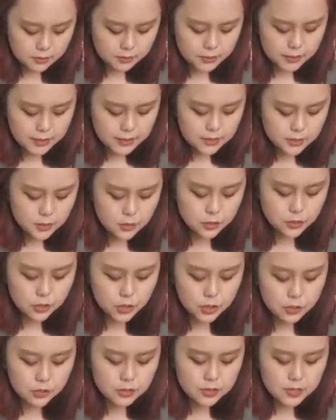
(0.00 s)
Please do
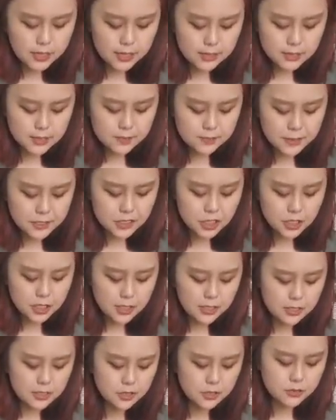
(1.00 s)
use it.
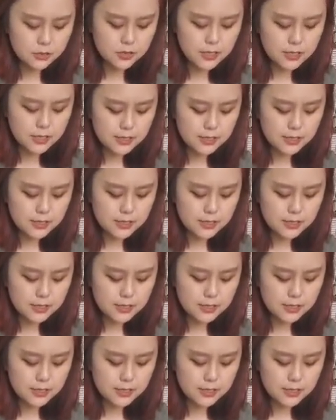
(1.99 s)
Spatulas, use this